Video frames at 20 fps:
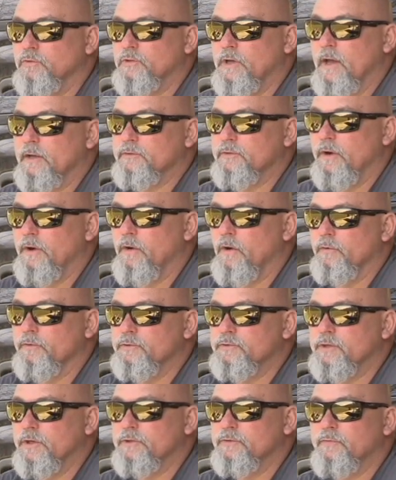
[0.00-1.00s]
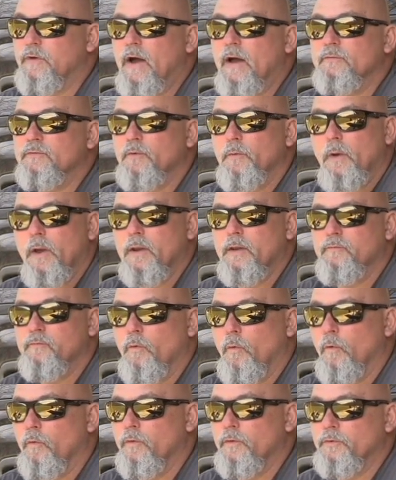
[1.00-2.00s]
out there on the 6.5
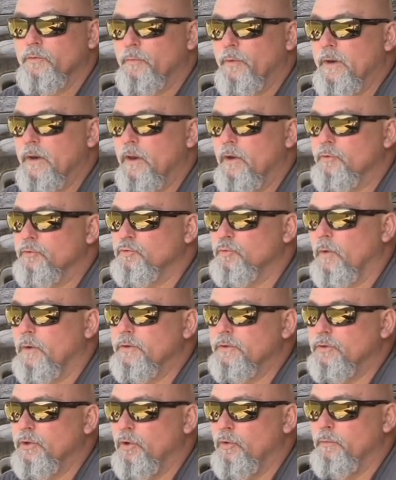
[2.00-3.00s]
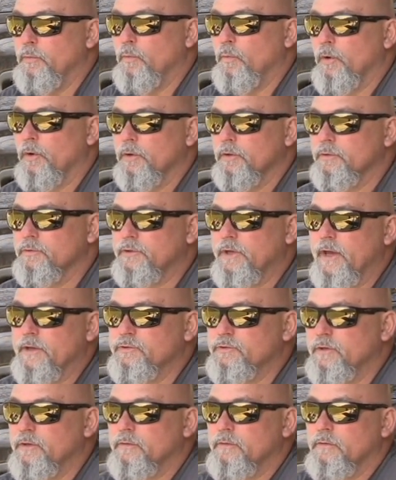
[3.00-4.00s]
284 than the Reloader 22, but we're going to
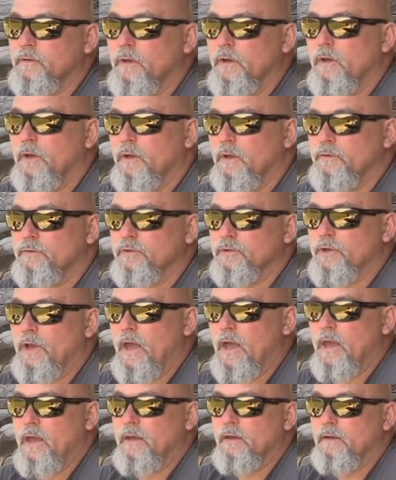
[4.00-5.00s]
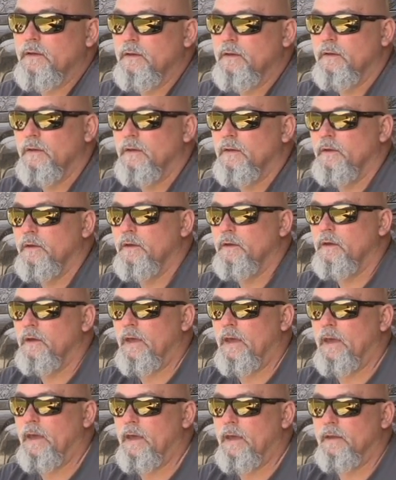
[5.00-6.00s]
test it today
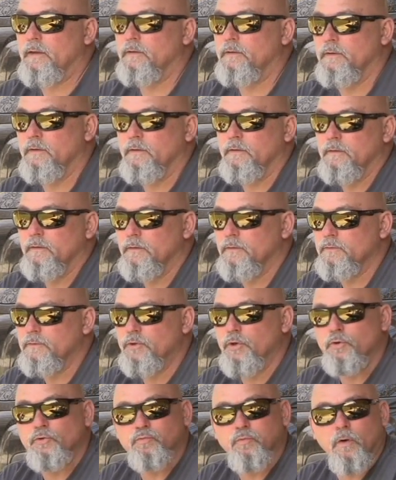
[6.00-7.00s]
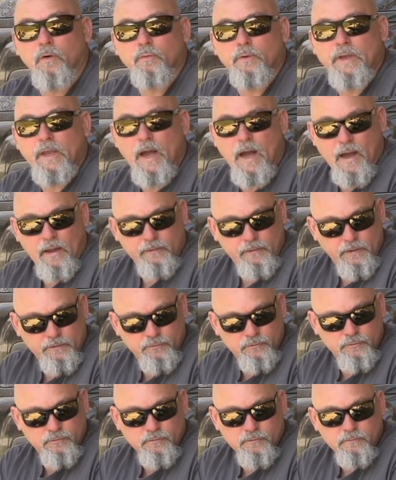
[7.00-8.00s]
and use what we got.
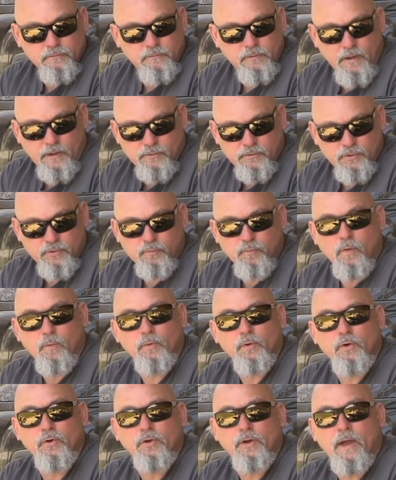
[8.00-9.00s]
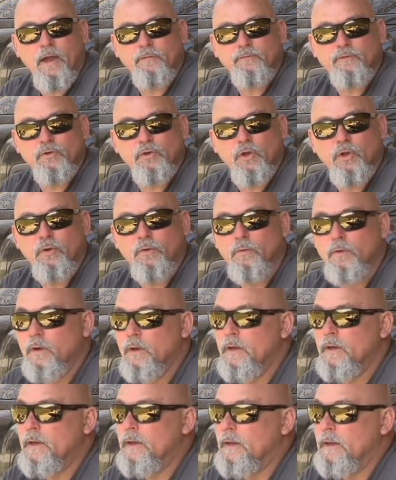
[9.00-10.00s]
That's just what we're going to have to do.
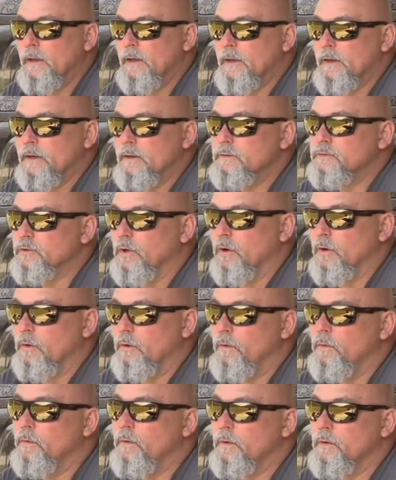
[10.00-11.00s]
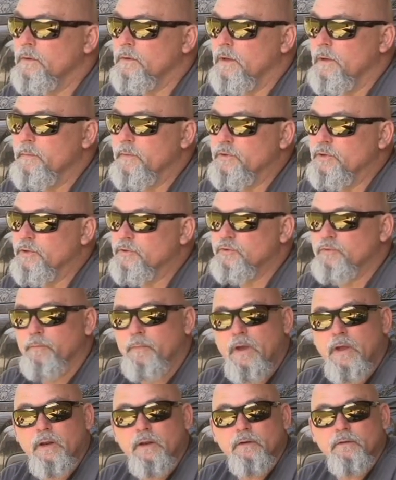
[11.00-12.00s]
So give me just a
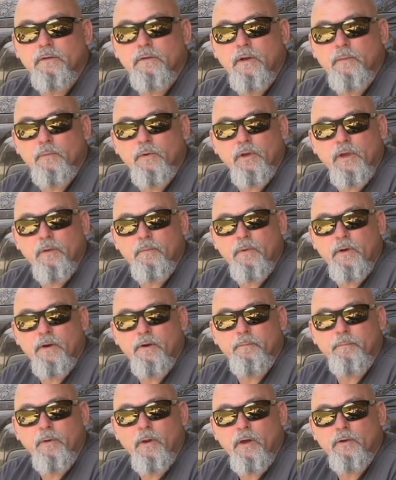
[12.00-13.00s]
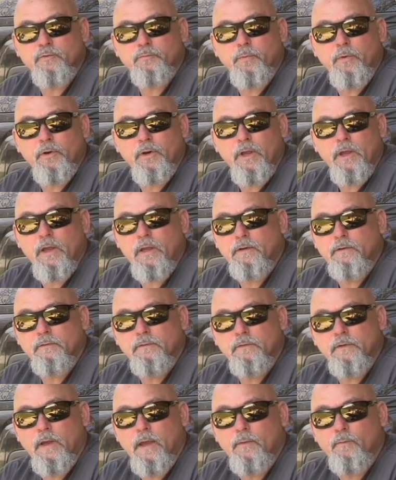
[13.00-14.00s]
minute. I'm going to get my earplugs put in,
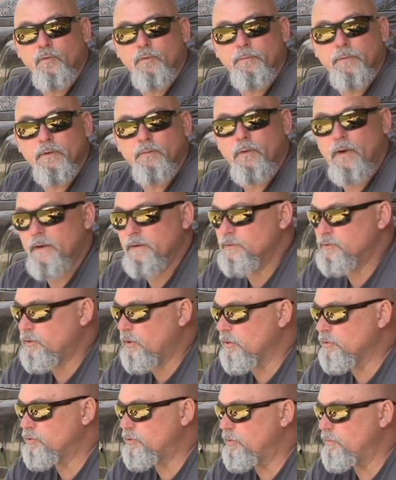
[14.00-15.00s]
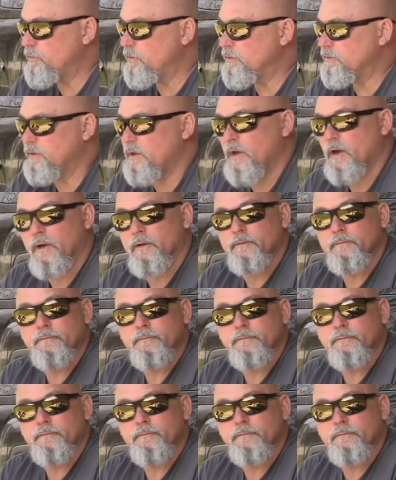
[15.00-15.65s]
and we'll be ready to start shooting this gun.